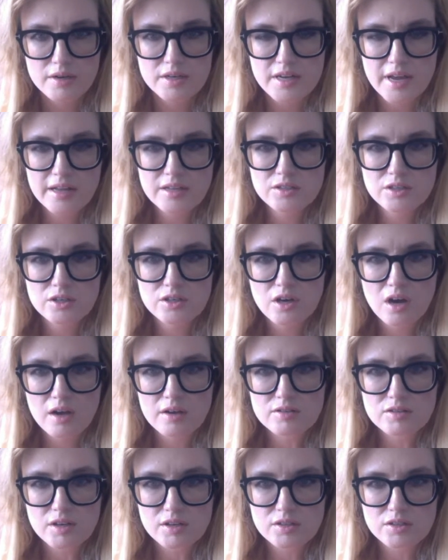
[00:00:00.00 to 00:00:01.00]
Dancing
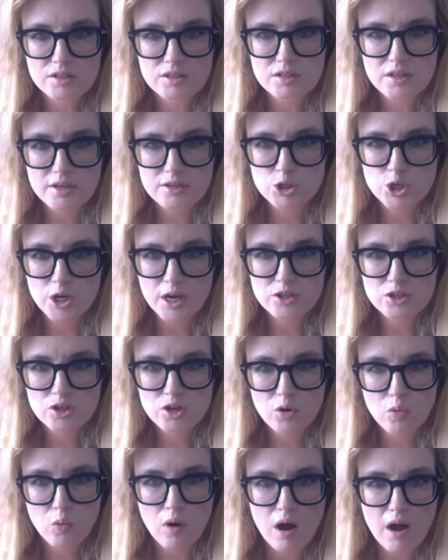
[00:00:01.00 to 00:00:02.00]
Dog 60 says
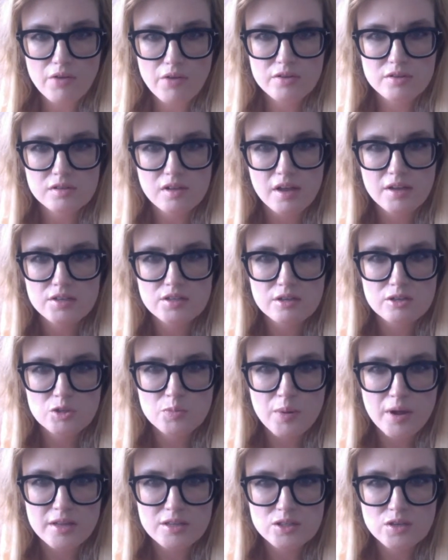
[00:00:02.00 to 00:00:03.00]
Jessica Roth is less
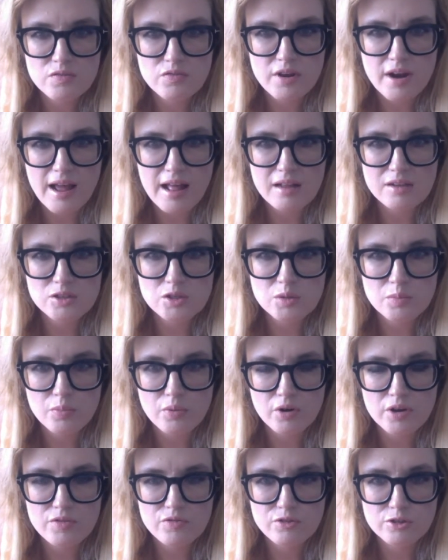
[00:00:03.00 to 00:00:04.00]
expensive than Alison
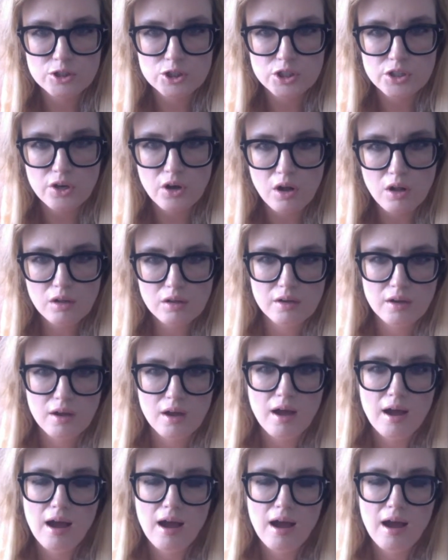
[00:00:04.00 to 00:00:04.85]
Brie for She Hulk.